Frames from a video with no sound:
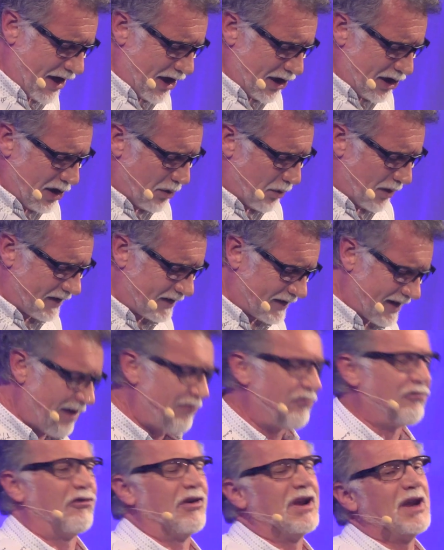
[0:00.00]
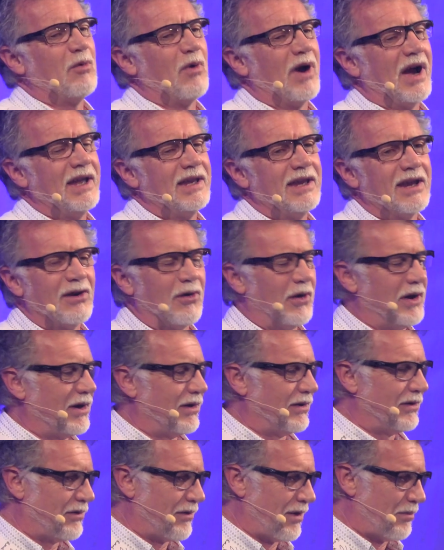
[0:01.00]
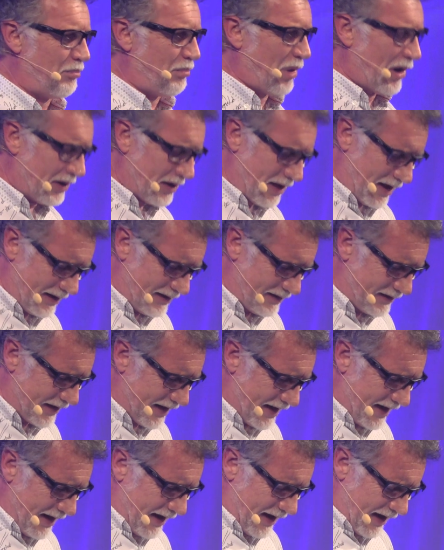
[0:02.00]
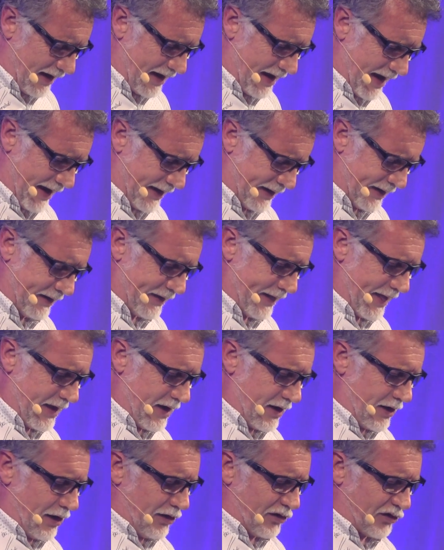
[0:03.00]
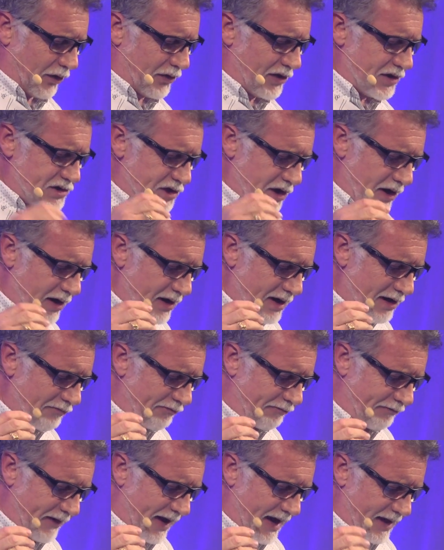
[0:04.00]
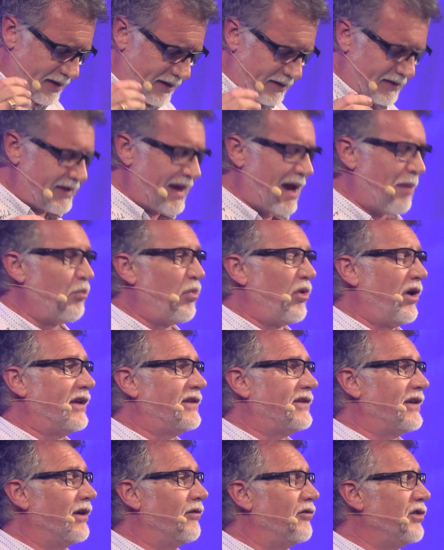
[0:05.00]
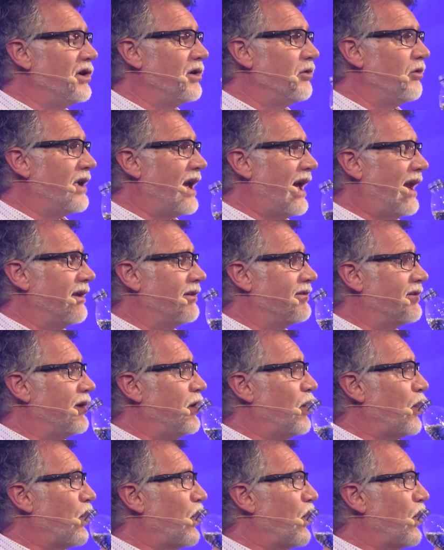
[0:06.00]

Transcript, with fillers: You were set free. Why are you going under a bondage again? So, the journey of faith is the embracing of a new reality.